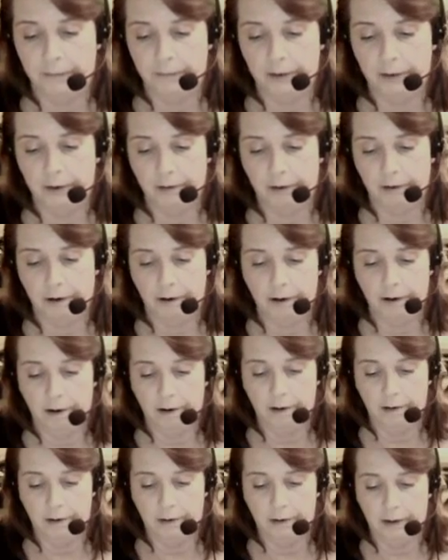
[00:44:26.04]
There
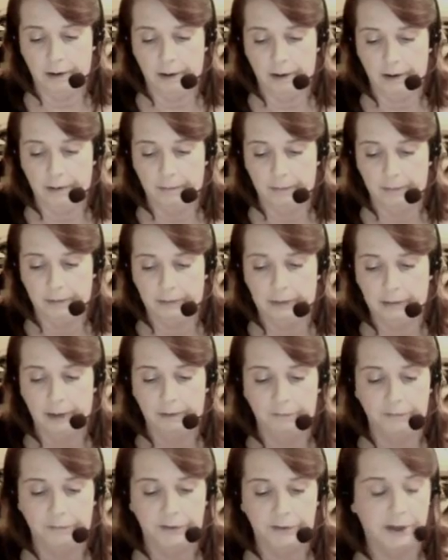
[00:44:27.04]
are a
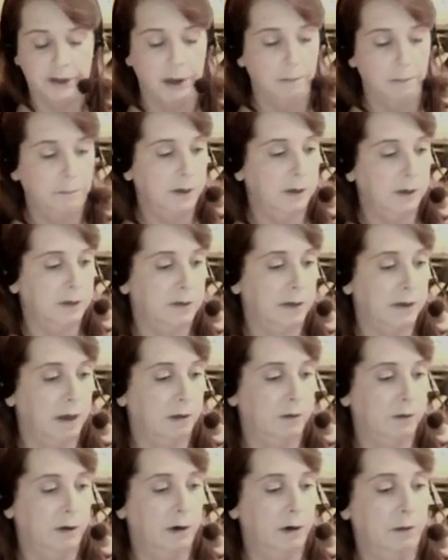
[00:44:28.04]
lot of skeptics
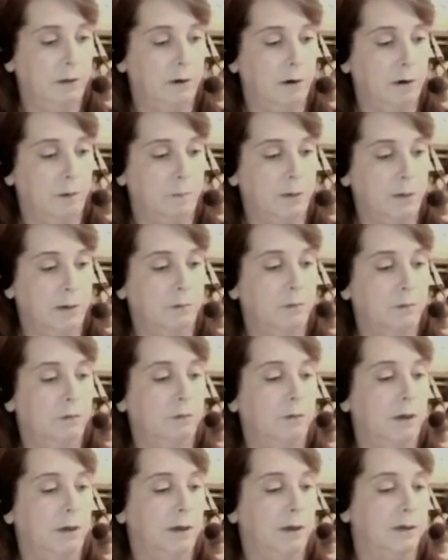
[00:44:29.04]
out there. There are people
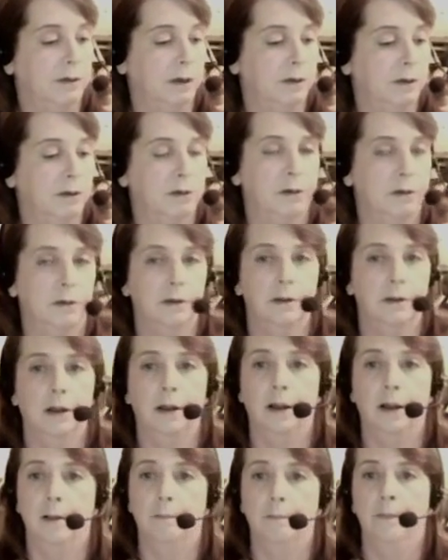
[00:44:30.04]
who exist
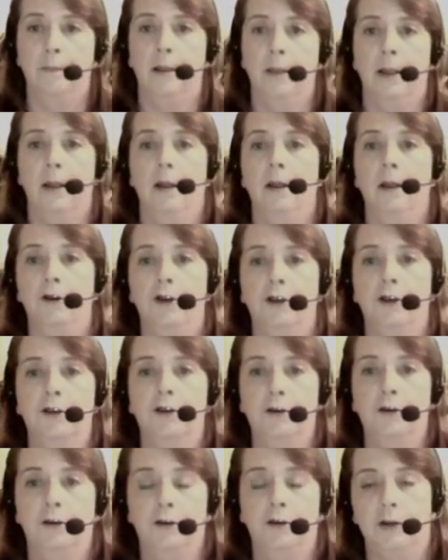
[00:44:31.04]

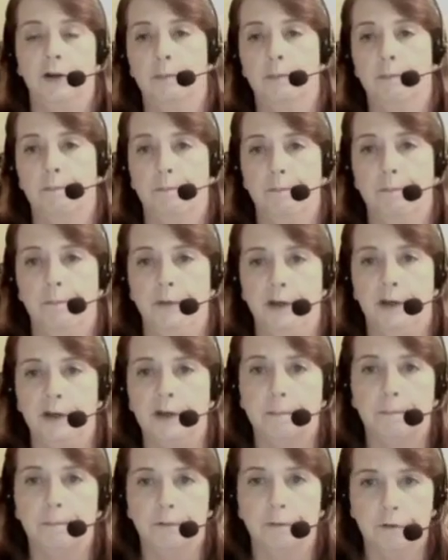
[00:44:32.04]
just to
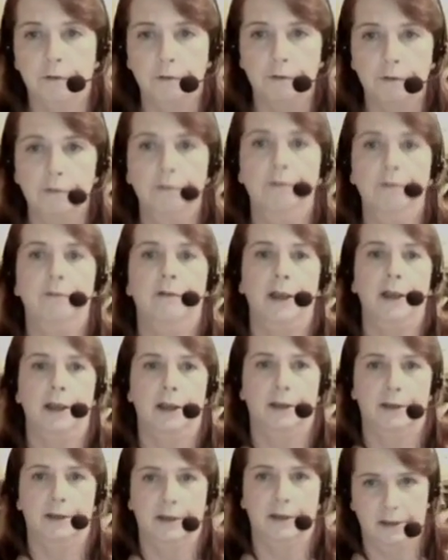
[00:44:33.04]
disprove the
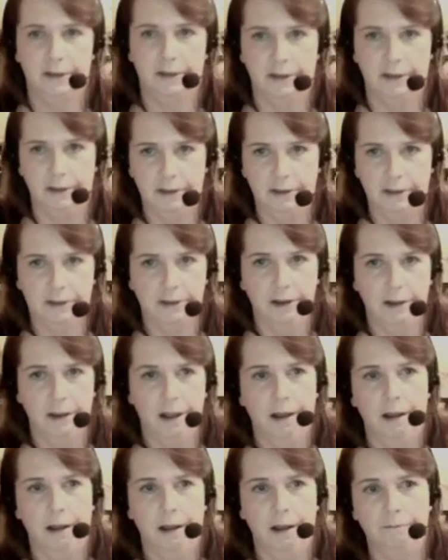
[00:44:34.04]
existence
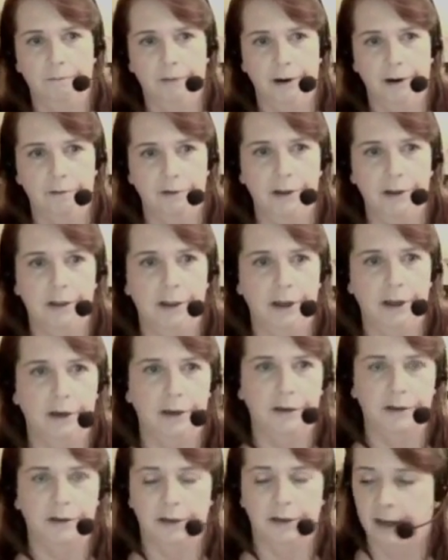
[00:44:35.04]
of everything
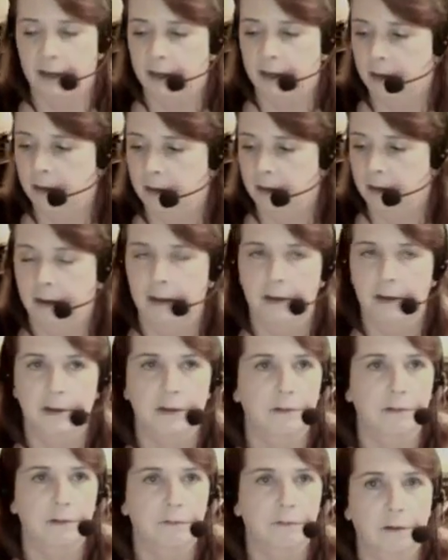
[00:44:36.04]
a psychic
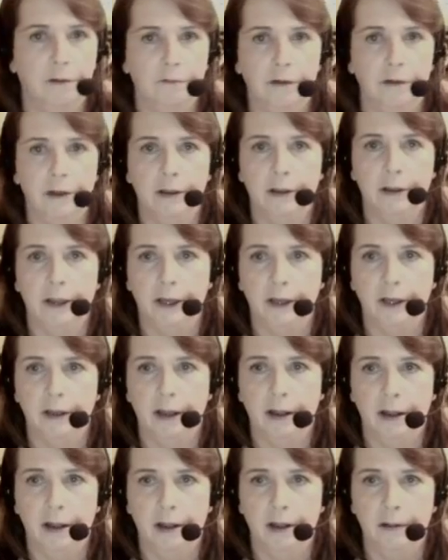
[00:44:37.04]
does, of everything